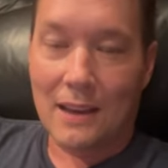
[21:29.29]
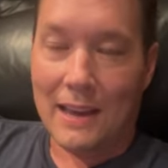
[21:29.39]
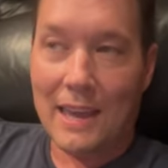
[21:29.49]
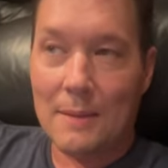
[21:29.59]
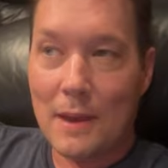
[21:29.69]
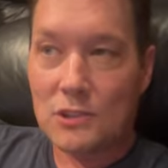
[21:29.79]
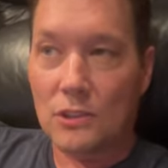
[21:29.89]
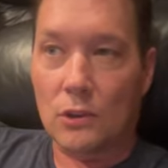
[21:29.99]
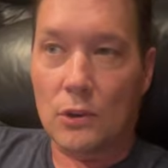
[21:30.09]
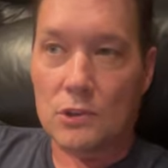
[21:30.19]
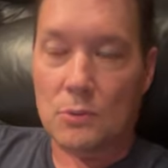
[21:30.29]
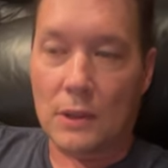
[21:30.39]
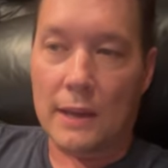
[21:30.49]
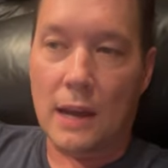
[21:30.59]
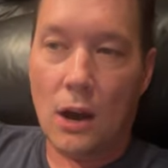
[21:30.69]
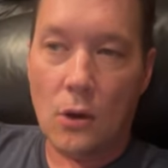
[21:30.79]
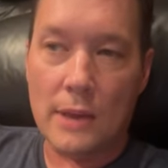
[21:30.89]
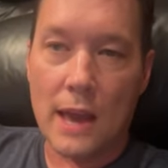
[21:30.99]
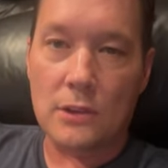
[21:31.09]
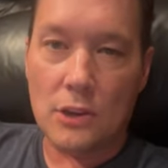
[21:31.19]
I can't imagine the lawyers were like, "Oh
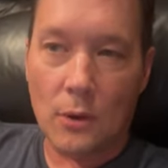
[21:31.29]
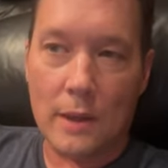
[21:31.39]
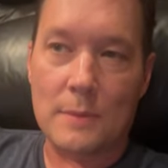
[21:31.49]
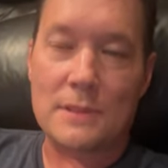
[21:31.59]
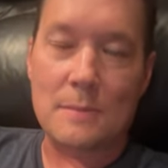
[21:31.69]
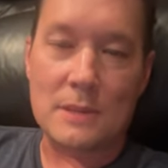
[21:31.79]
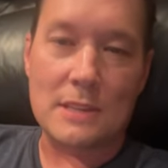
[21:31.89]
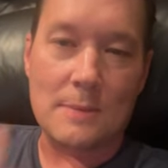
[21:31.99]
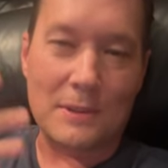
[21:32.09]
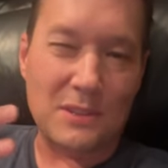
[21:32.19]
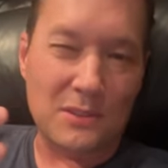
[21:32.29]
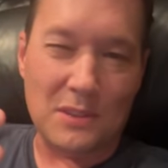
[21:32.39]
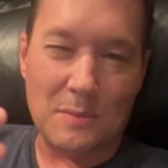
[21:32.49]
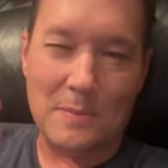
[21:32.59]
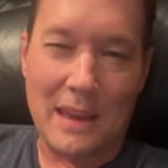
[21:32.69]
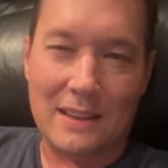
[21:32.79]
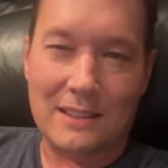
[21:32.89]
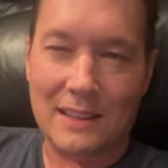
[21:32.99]
yeah, you can go on MSNBC, but don't do the debate."